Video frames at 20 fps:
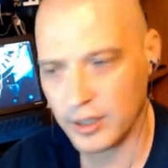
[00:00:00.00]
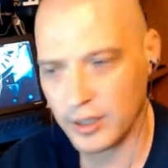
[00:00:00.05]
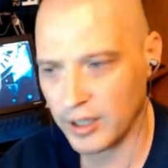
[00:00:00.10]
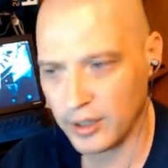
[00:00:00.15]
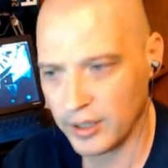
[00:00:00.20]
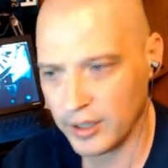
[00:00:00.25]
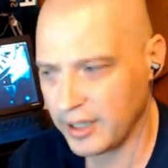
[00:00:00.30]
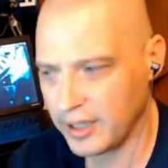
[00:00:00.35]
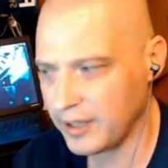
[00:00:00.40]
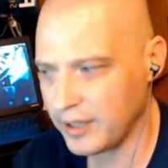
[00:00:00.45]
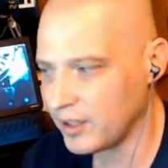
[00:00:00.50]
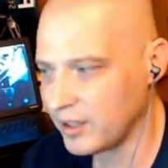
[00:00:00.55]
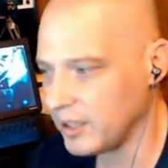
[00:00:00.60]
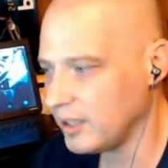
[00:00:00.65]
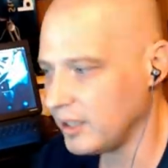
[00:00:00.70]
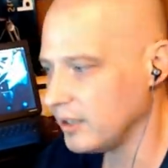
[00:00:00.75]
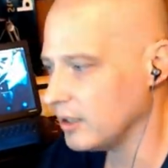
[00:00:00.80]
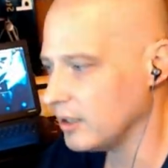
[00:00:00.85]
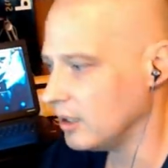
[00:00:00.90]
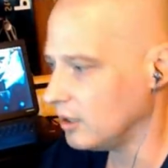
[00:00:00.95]
or
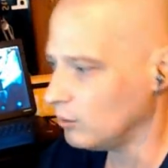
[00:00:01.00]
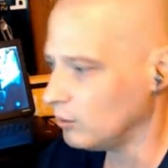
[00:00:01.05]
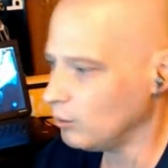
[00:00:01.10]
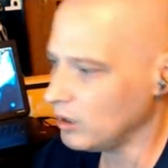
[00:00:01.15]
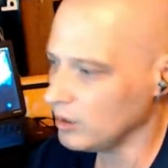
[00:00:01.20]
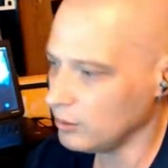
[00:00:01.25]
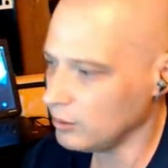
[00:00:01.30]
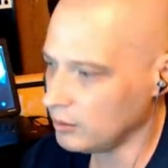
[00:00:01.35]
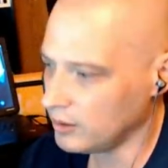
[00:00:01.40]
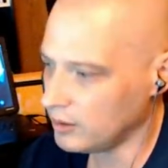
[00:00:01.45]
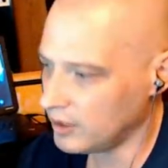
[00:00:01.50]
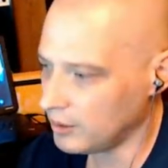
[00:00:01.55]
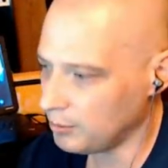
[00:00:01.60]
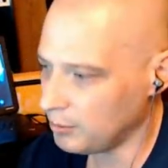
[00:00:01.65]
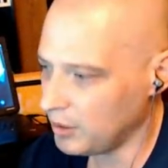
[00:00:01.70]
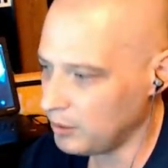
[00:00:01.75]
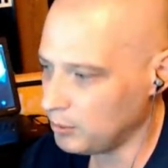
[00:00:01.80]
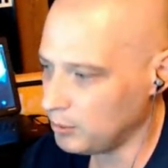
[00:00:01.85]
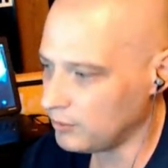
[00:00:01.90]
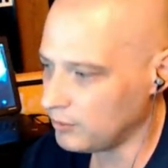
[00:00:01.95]
anything, uh, where
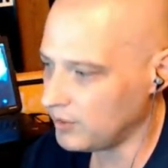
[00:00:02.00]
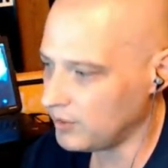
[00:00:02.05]
can